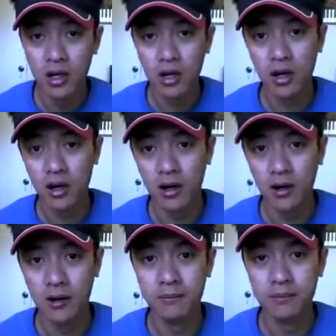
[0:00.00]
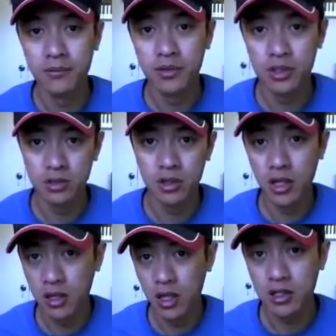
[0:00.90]
um, to
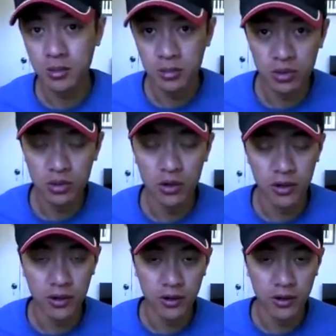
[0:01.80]
unlock the bootloader.